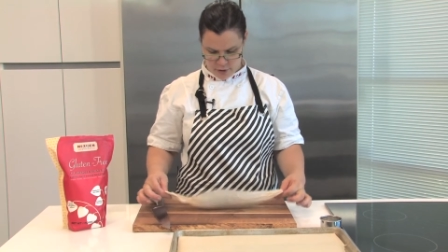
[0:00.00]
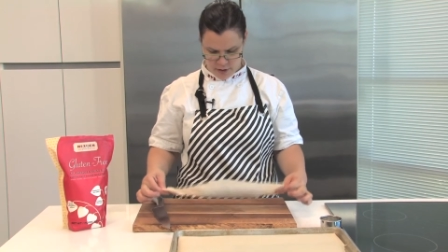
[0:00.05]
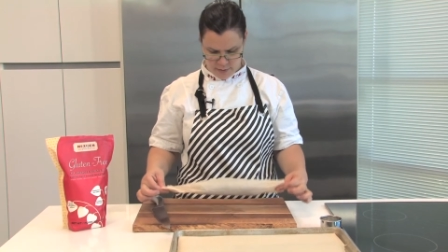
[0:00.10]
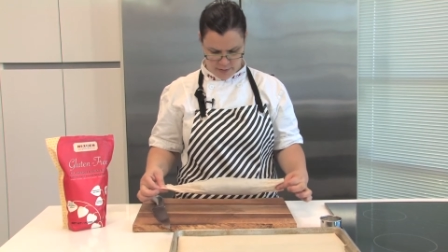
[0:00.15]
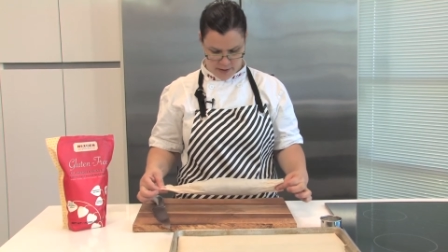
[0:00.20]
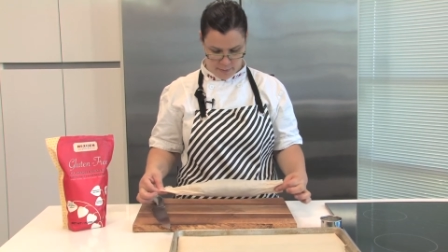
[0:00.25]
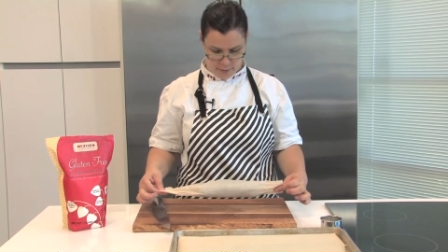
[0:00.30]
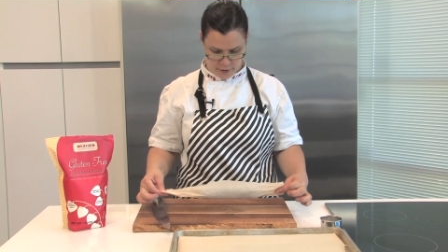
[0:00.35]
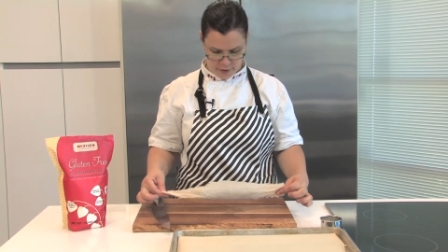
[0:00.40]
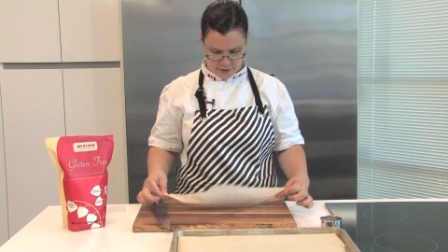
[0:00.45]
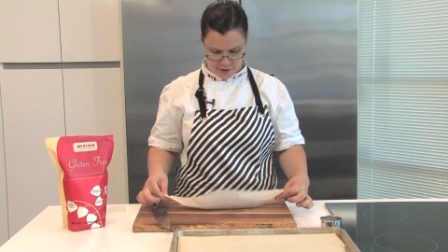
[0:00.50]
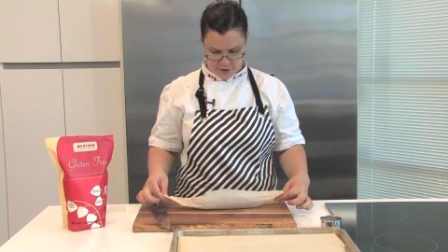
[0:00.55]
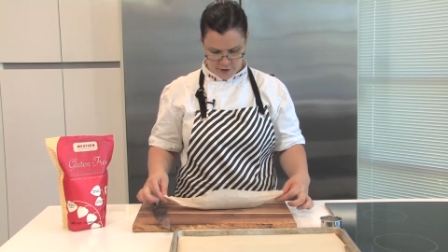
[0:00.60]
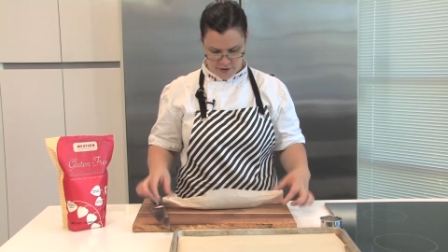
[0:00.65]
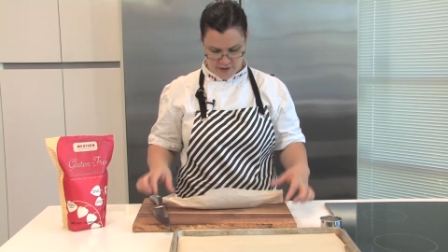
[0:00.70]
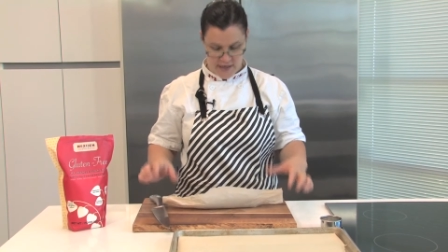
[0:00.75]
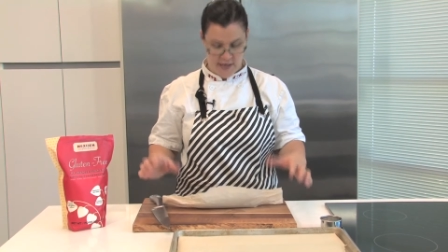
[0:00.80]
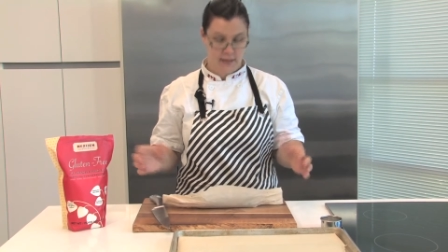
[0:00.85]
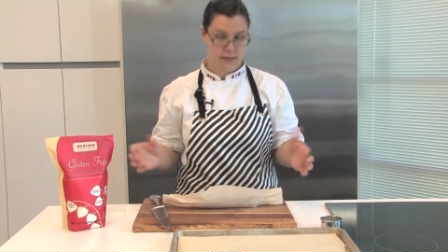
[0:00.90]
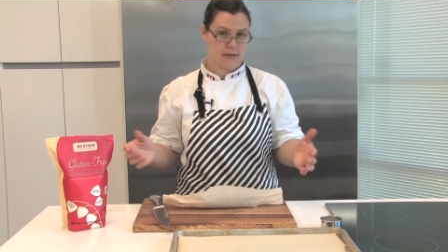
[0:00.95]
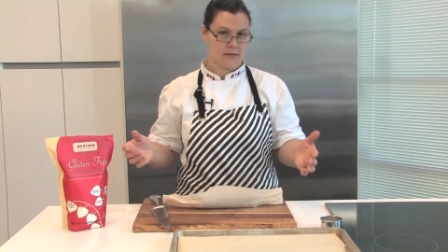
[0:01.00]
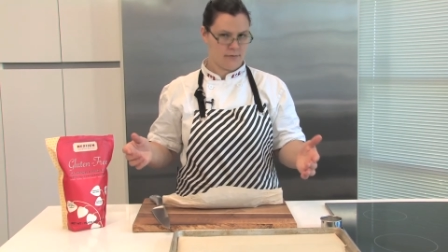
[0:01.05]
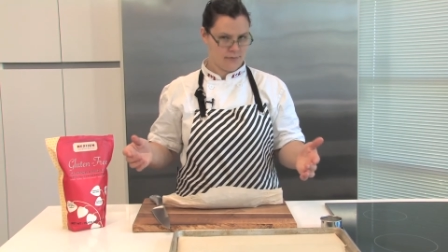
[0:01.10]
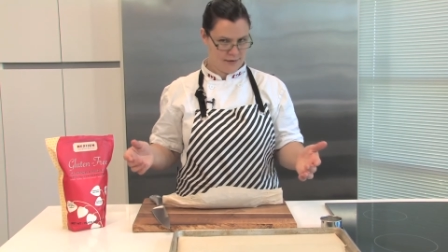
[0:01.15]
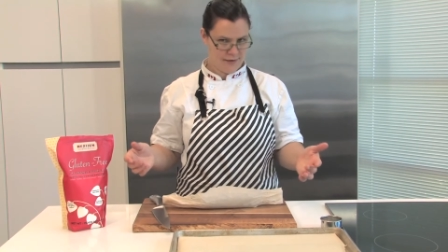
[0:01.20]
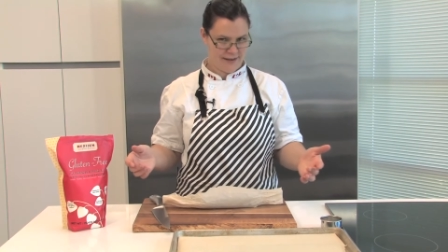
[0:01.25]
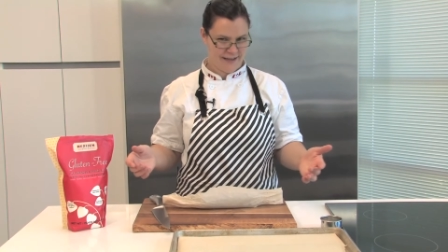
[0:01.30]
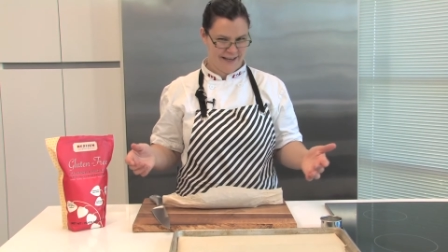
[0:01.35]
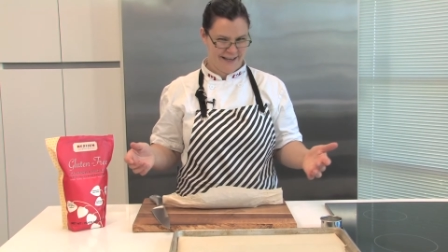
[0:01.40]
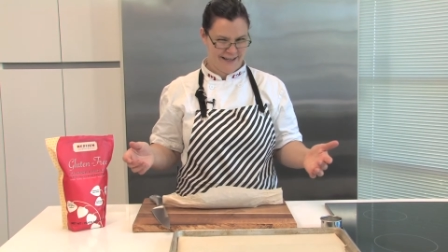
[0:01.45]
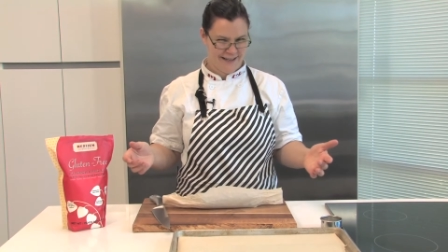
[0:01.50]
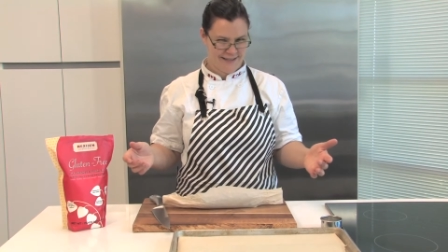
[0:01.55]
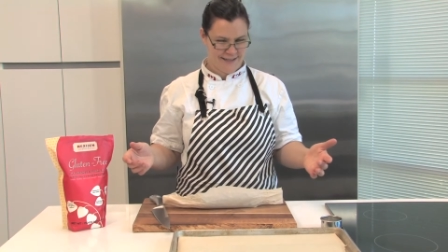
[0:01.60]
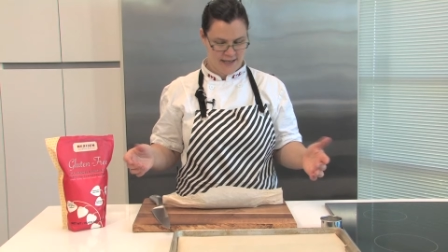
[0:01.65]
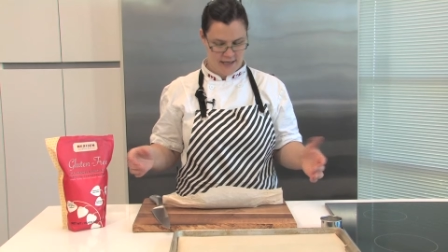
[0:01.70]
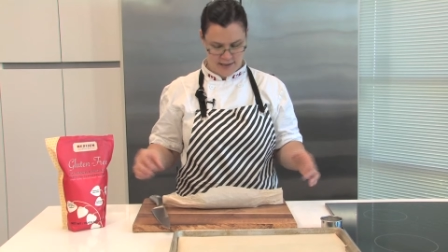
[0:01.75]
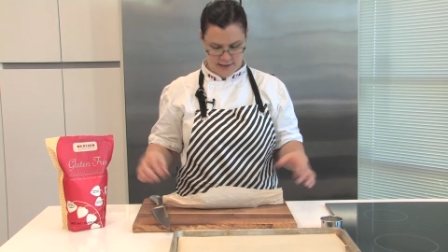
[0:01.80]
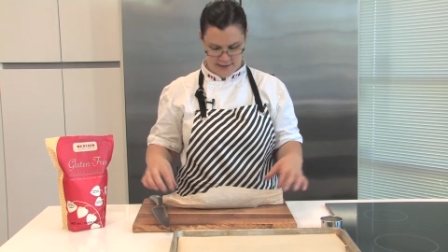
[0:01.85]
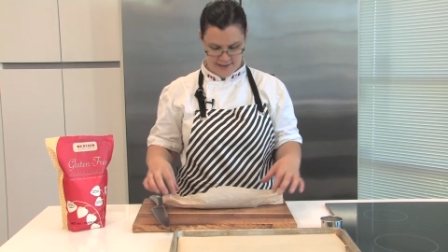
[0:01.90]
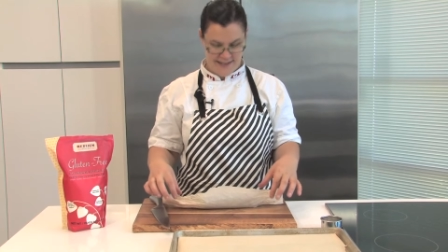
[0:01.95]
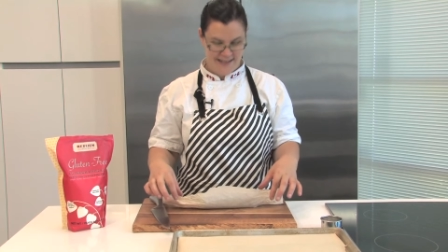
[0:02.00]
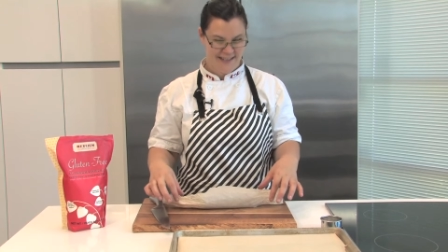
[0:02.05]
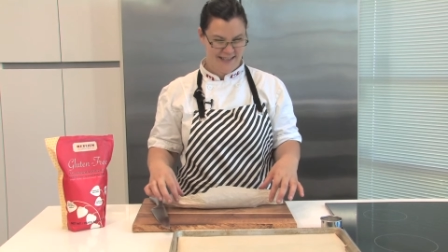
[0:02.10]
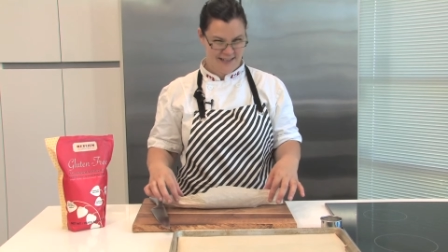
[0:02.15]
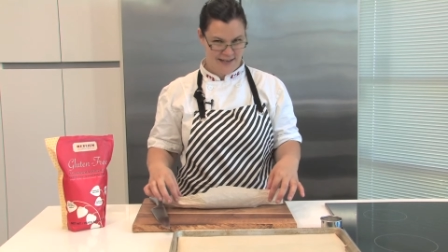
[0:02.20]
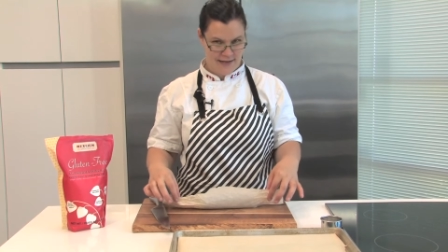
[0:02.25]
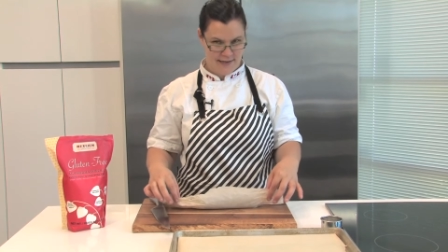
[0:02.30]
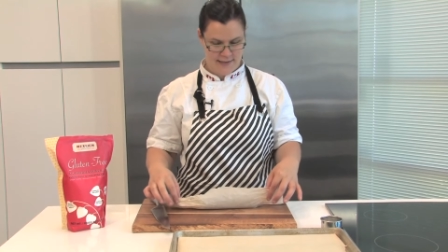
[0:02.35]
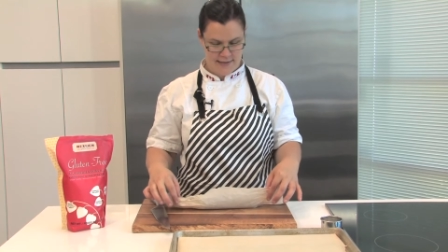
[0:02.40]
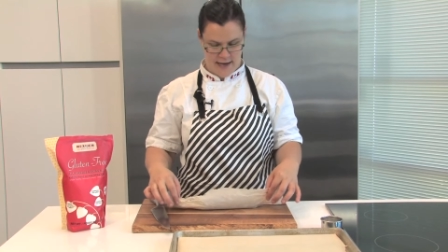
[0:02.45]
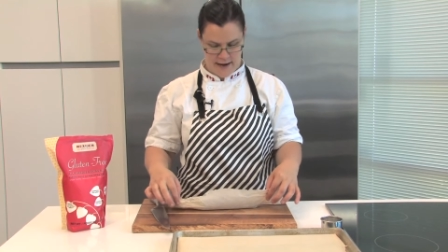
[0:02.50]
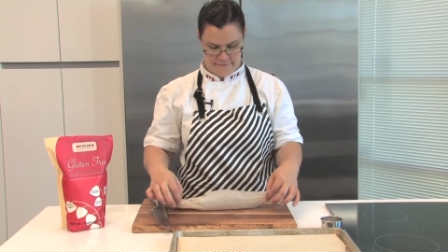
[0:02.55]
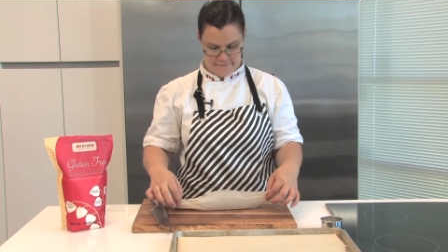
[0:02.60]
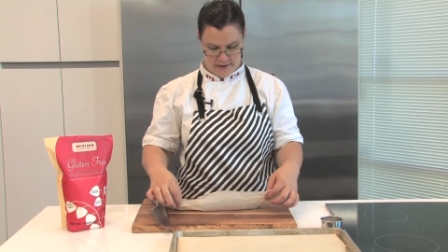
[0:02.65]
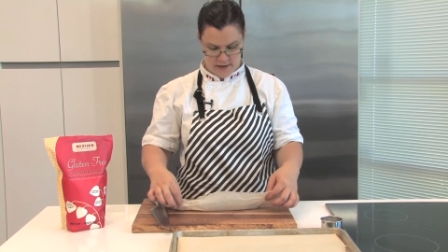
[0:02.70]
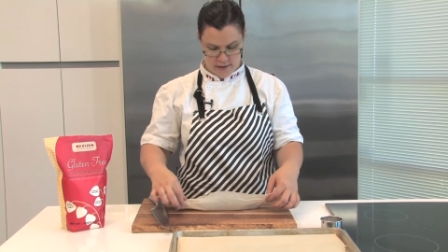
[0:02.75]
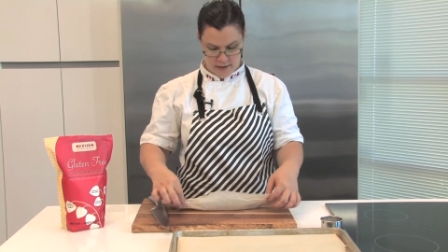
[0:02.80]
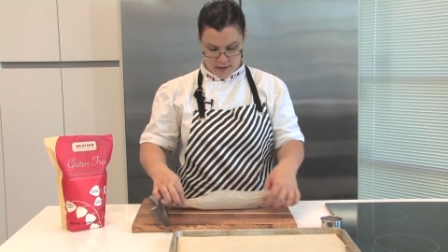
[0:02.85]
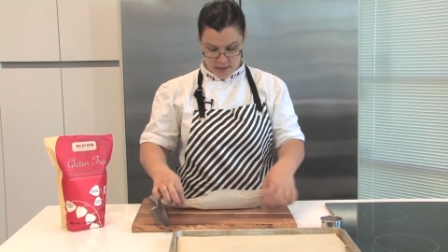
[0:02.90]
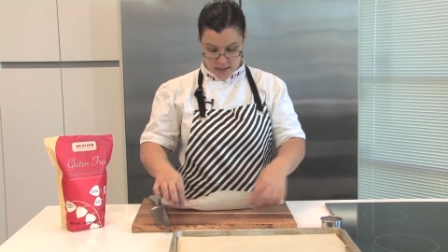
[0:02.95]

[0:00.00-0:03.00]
it by pulling on the ends. Like I said, it is like taffy.